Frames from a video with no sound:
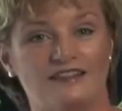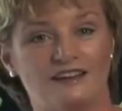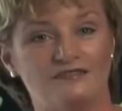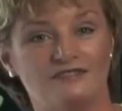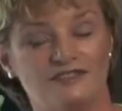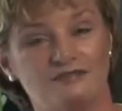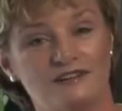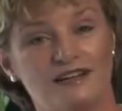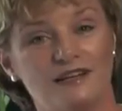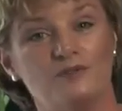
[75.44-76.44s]
and these are
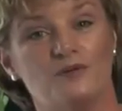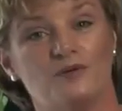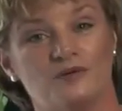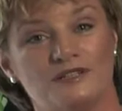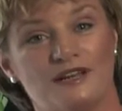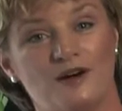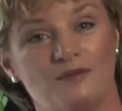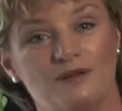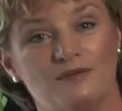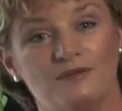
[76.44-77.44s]
really important to
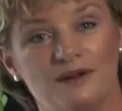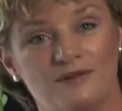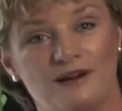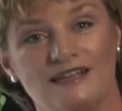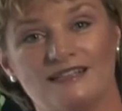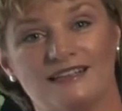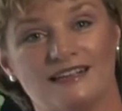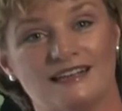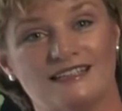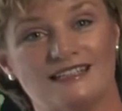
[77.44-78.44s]
help people memorise
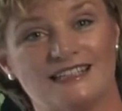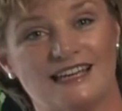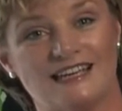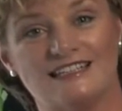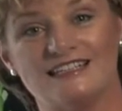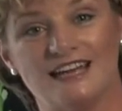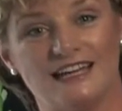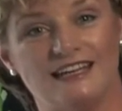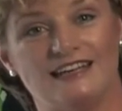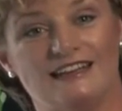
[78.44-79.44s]
and understand and
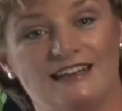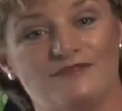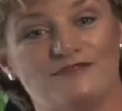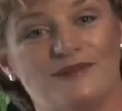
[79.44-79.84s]
take in the